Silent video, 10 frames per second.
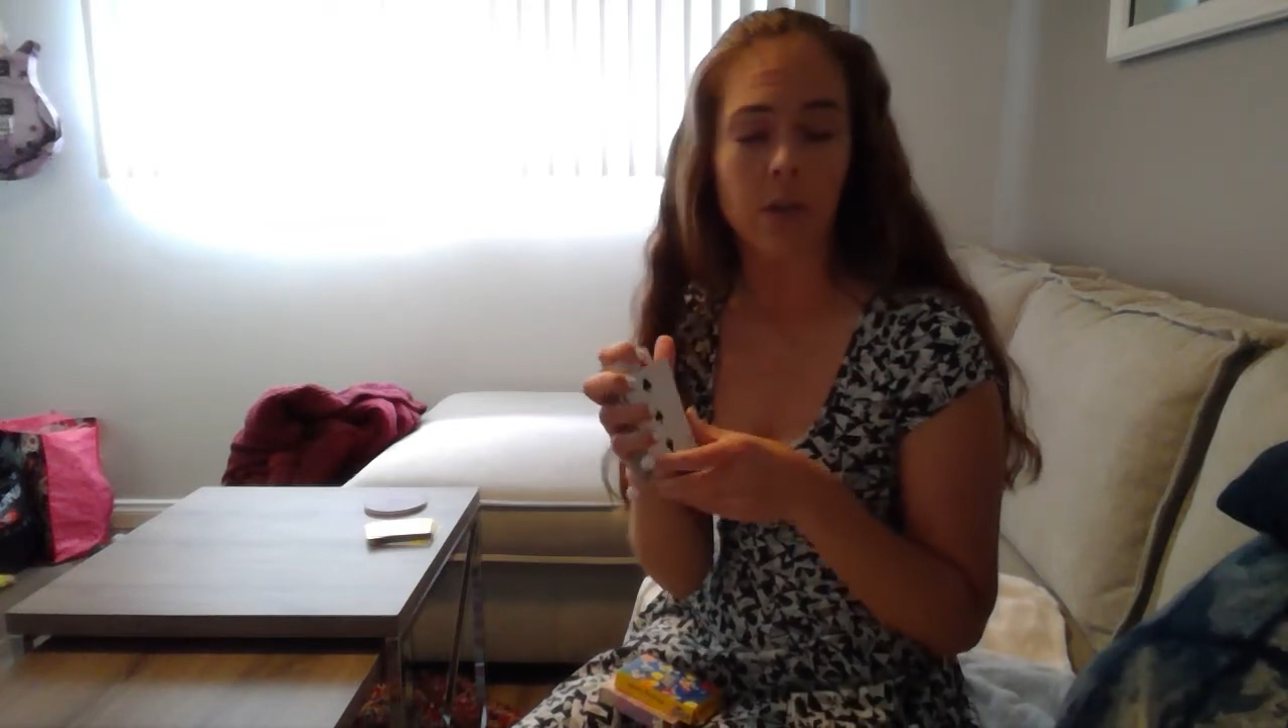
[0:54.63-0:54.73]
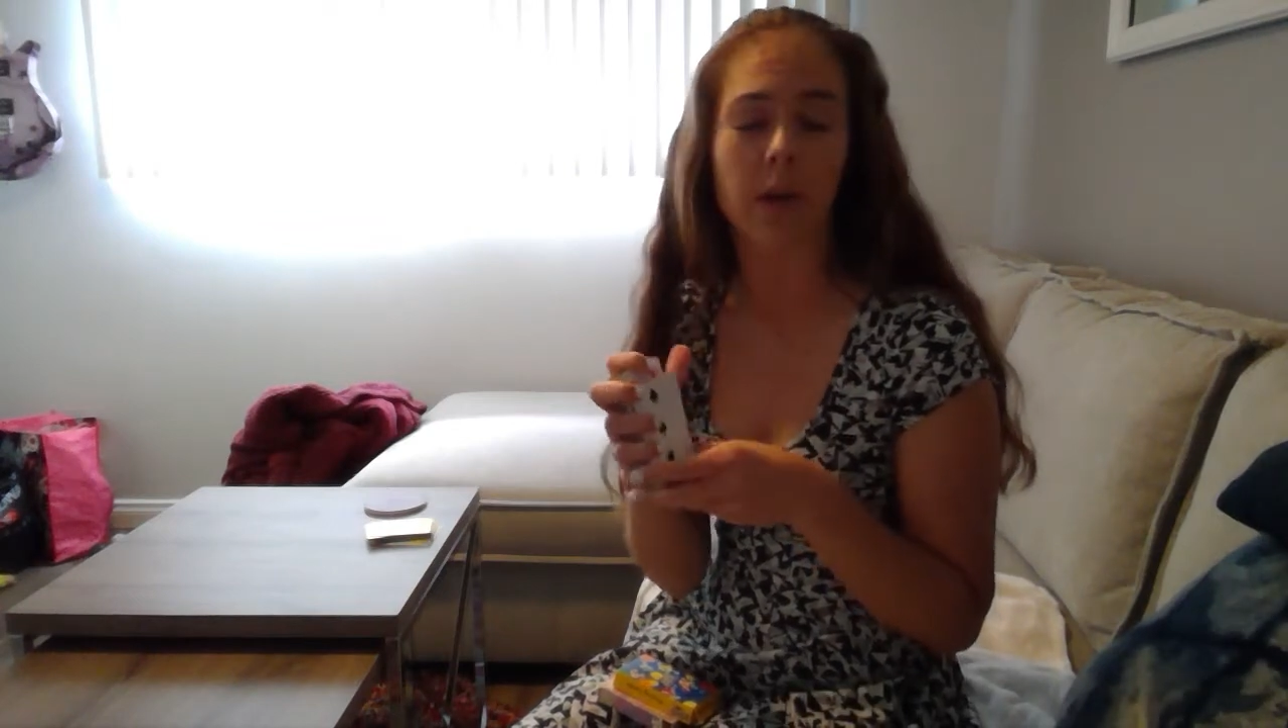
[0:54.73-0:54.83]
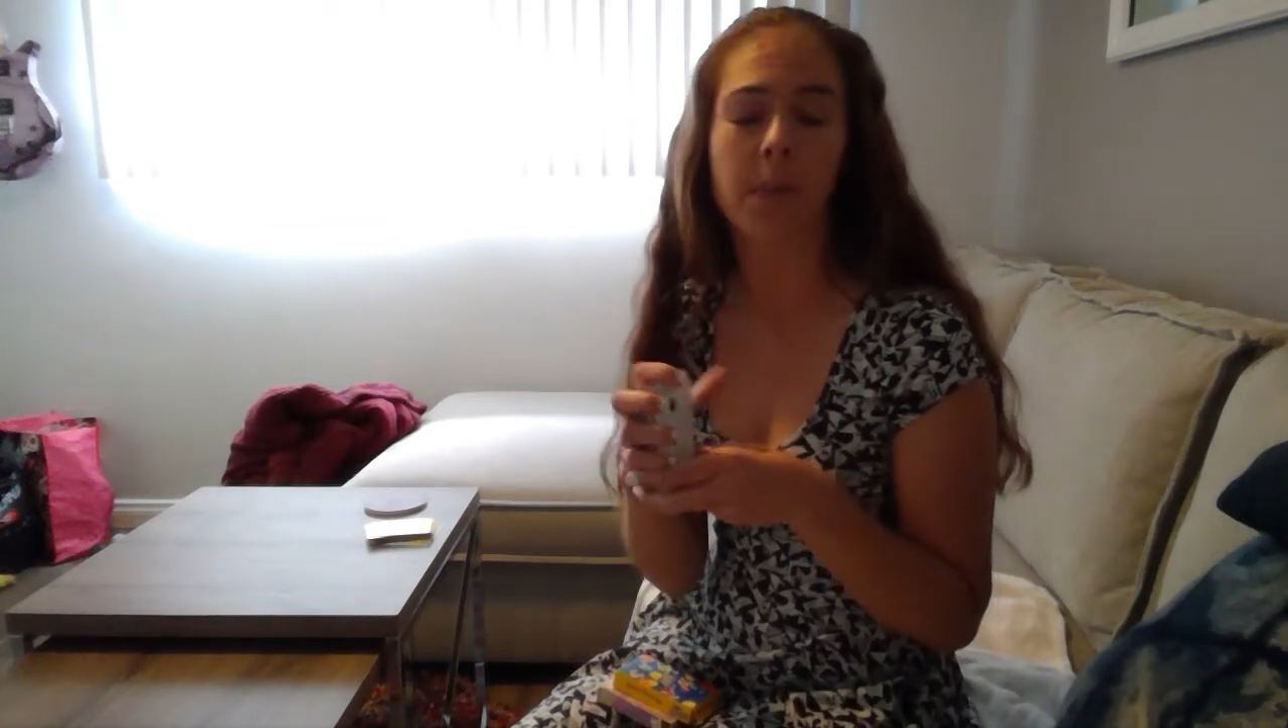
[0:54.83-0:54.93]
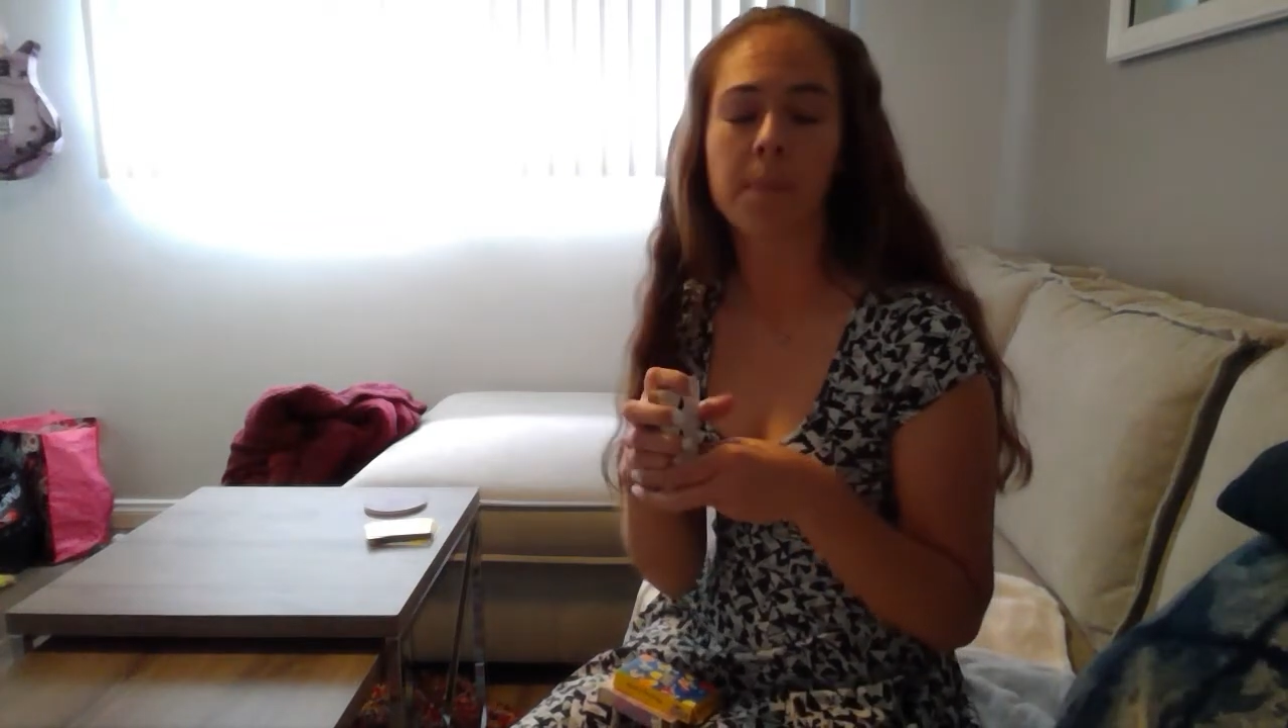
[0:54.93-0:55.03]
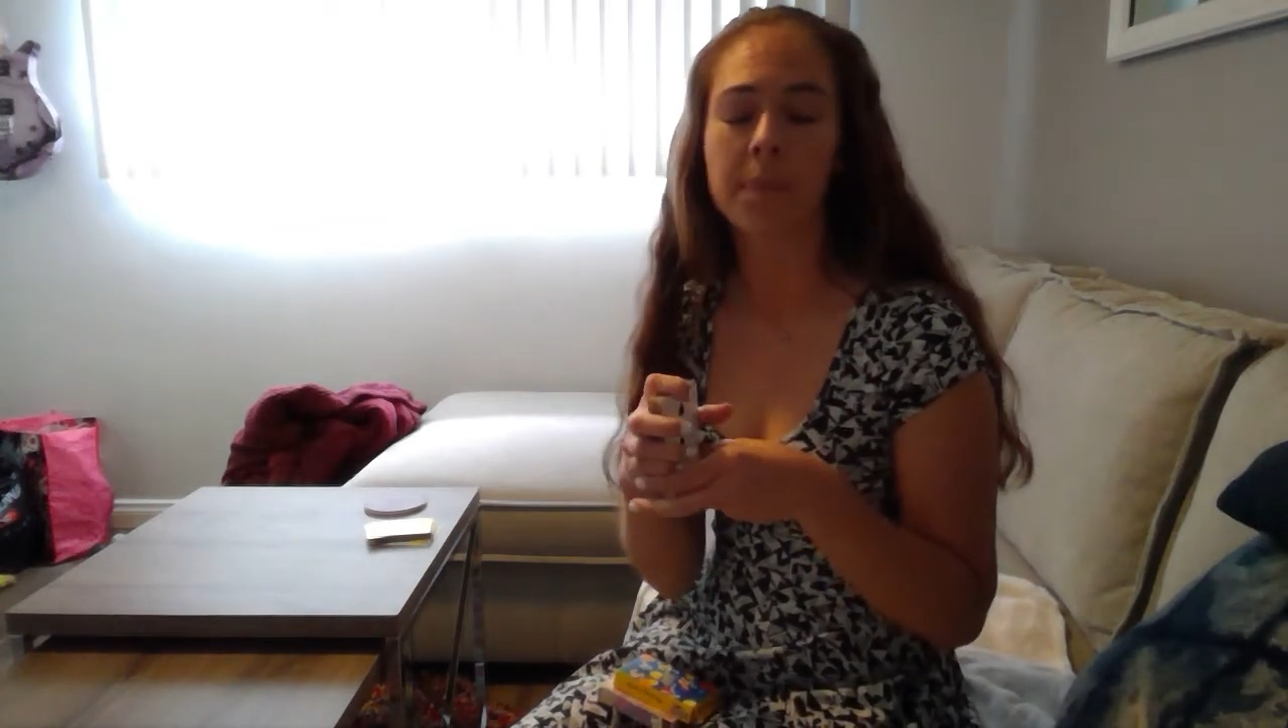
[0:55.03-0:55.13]

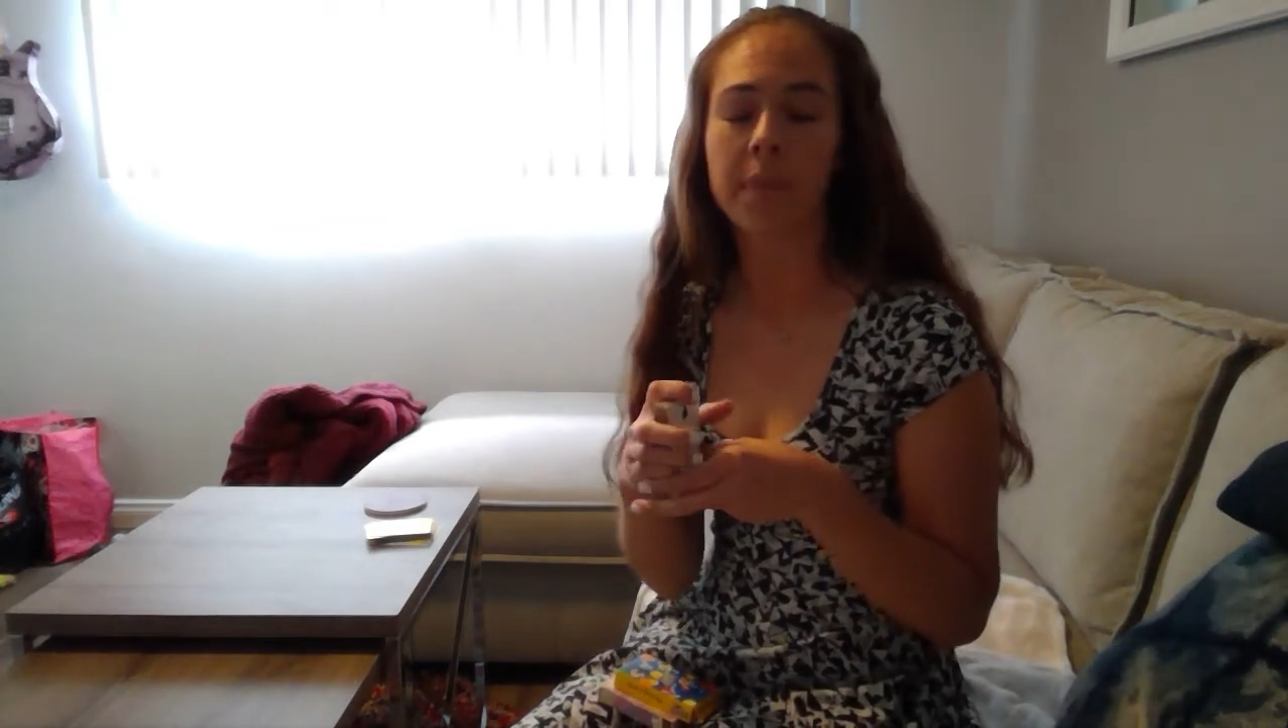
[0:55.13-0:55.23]
or